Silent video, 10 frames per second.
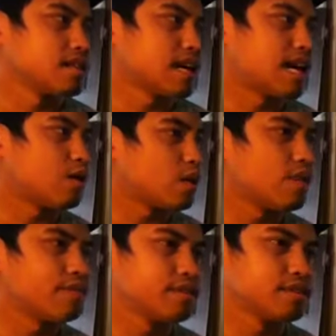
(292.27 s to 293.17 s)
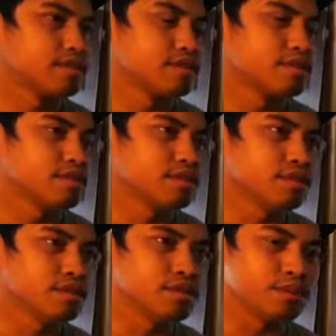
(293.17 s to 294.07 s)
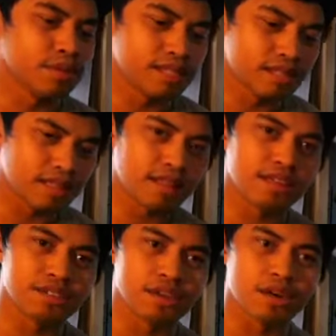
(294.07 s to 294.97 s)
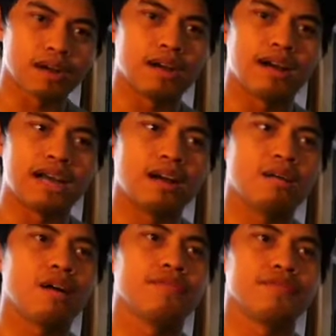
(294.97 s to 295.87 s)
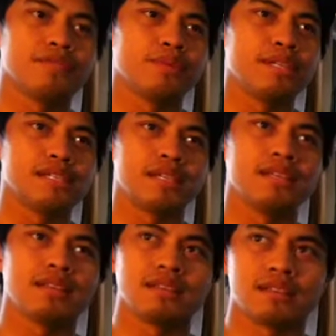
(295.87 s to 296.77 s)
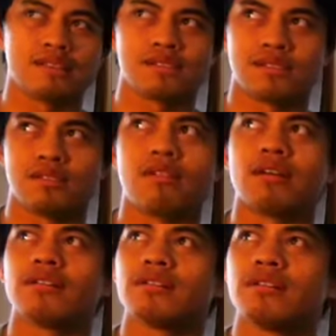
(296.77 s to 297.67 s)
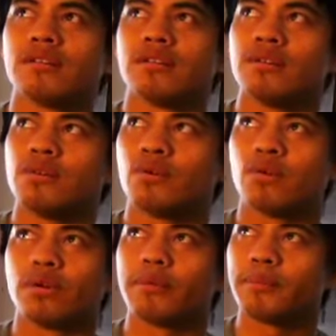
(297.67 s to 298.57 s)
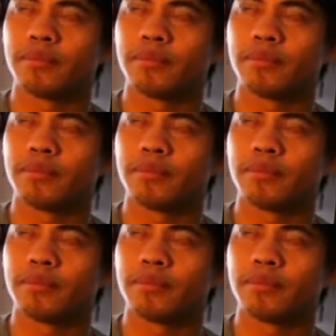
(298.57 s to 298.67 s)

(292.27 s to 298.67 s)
how often do we see things go out? How often do we see things start or